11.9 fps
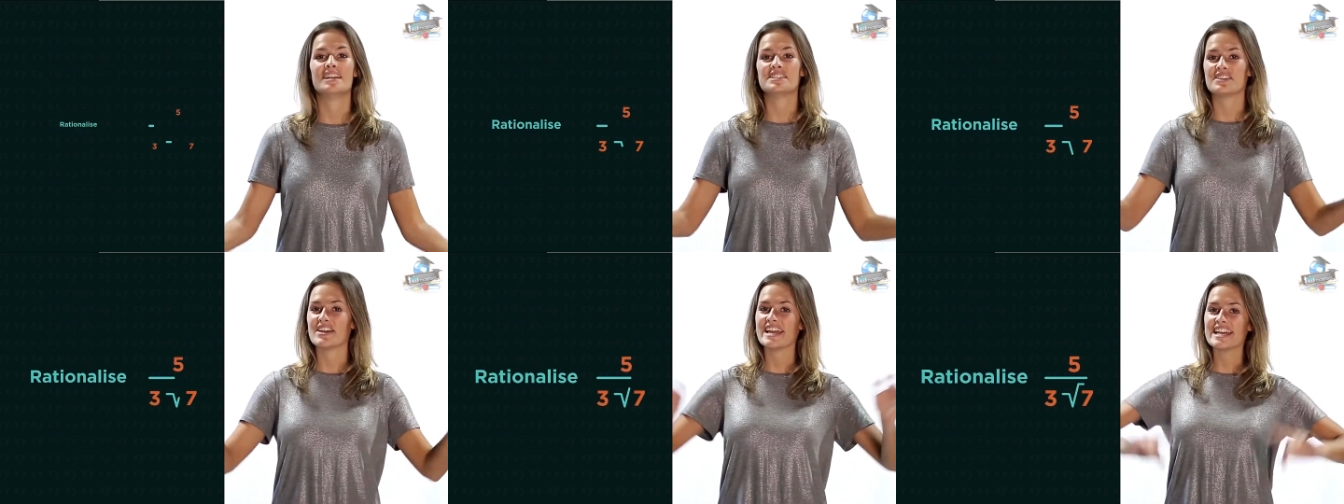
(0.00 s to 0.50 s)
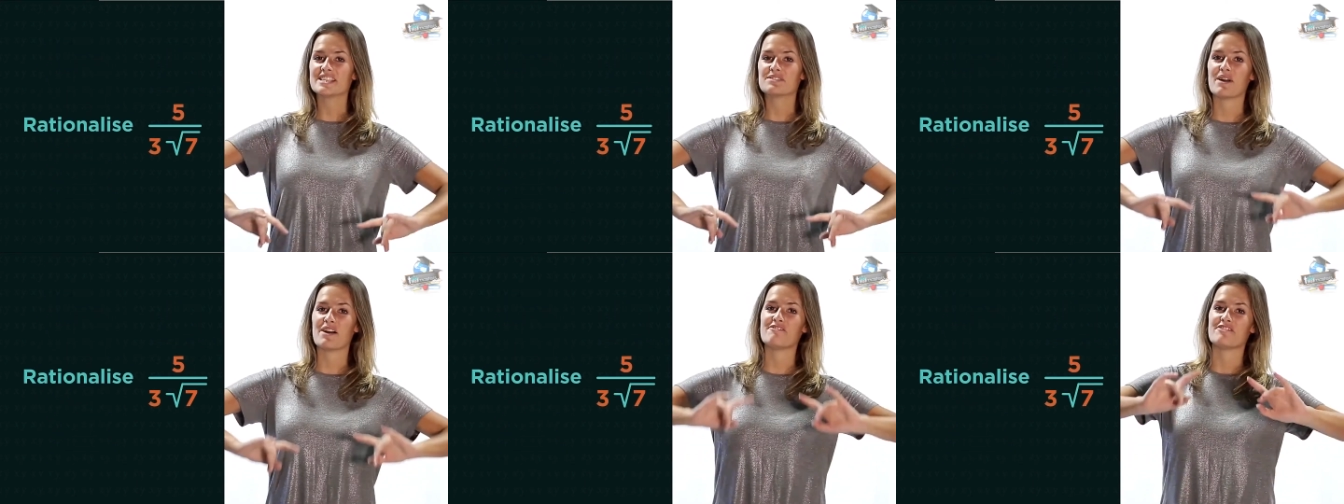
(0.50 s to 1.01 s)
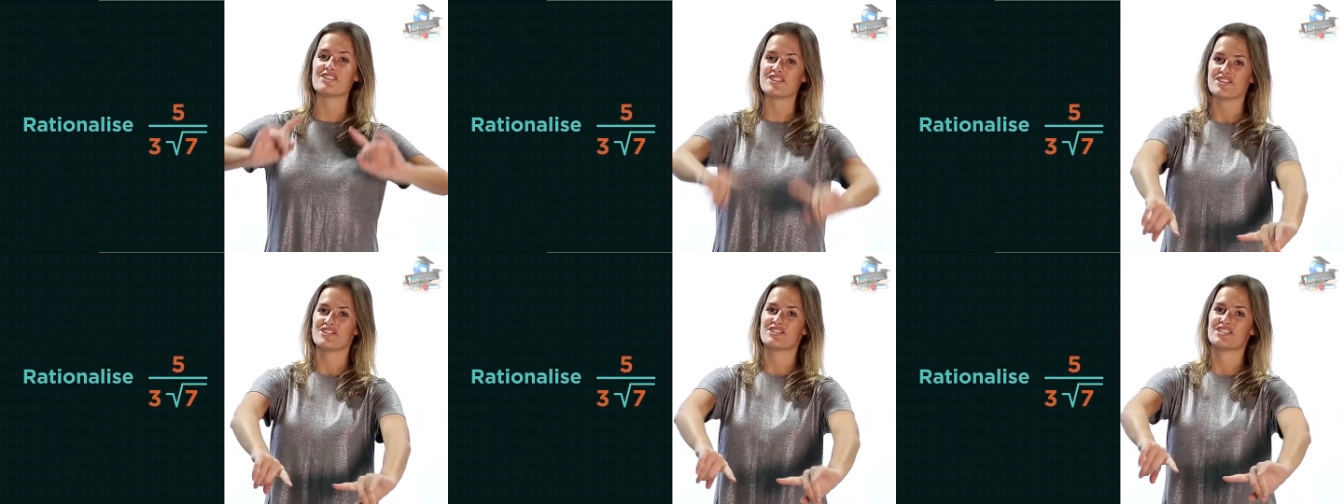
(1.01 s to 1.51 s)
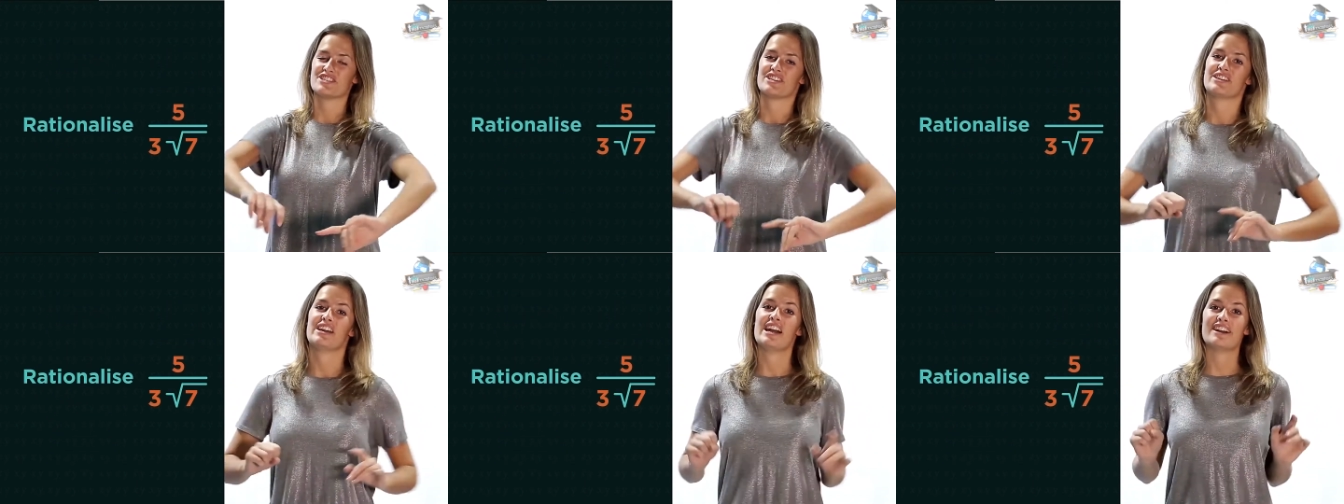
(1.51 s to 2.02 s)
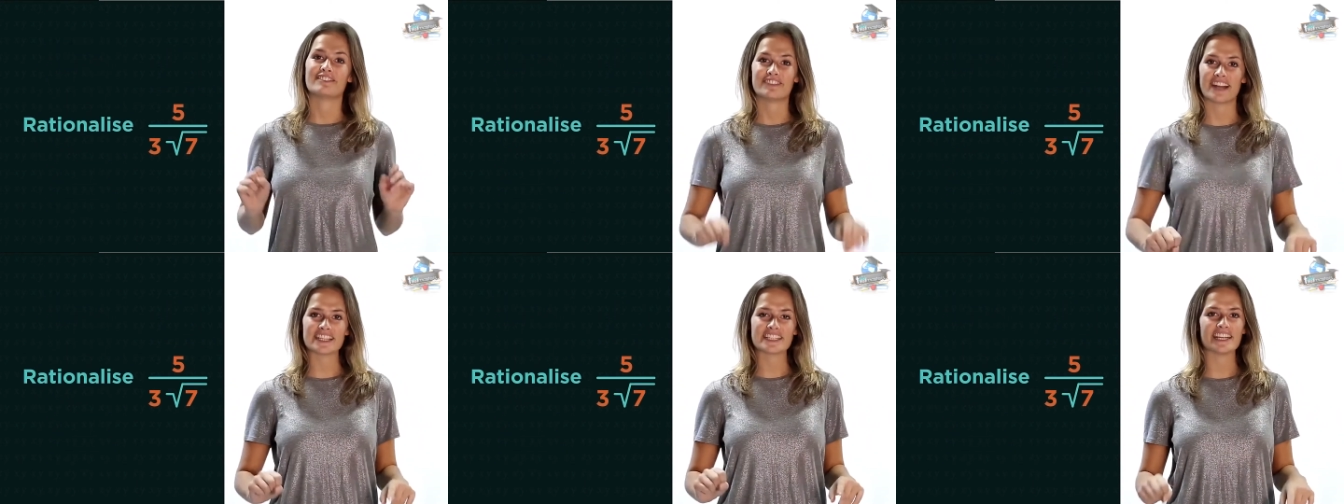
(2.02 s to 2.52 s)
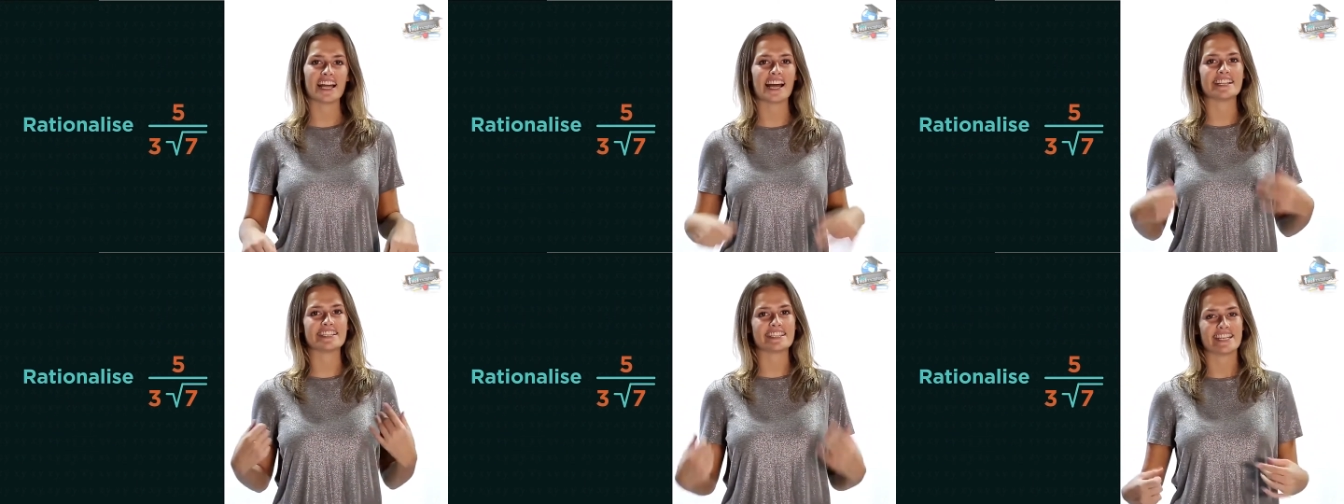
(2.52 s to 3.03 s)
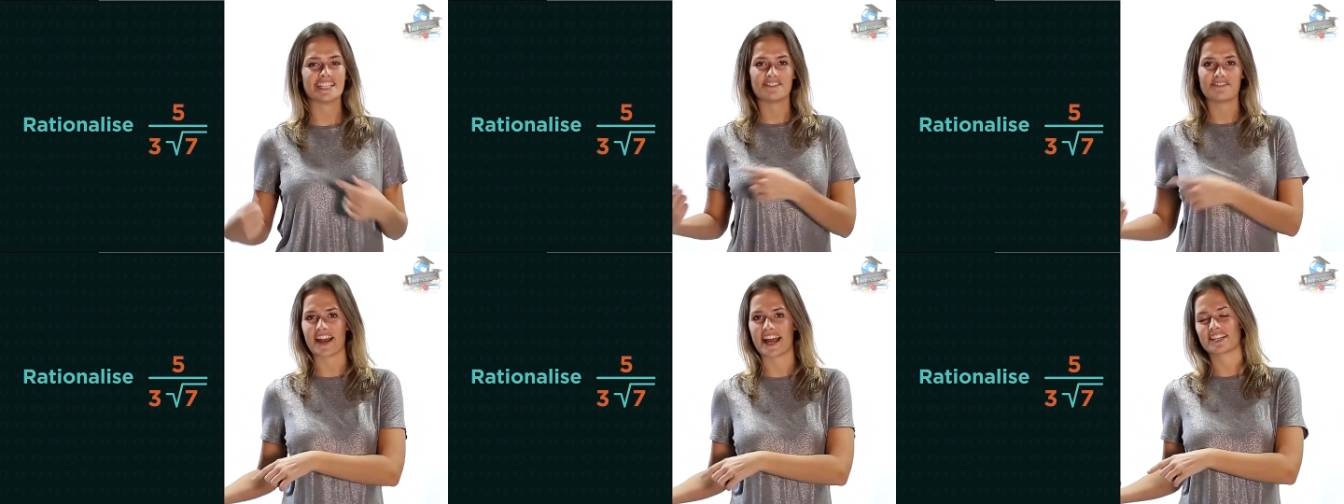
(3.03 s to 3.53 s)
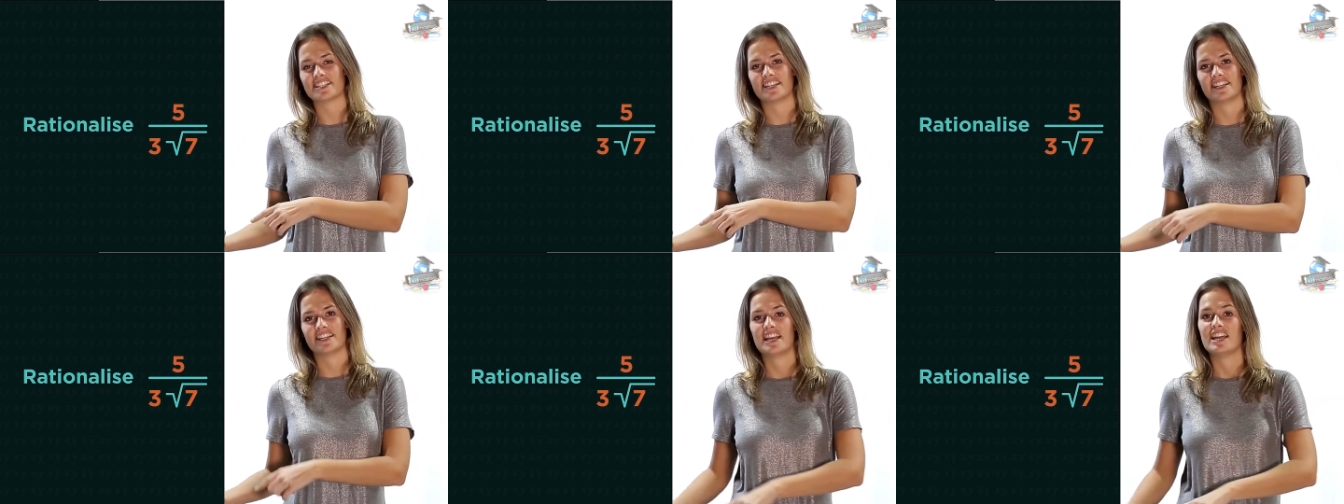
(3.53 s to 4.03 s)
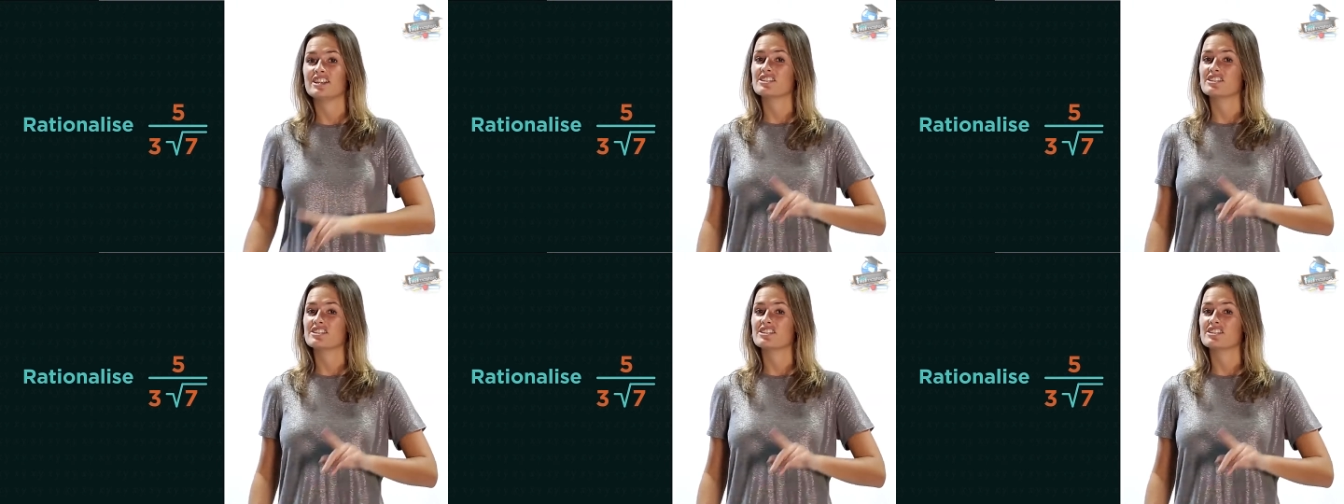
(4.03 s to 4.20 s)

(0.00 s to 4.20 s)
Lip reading: So here's one for you to do. Rationalise this fraction.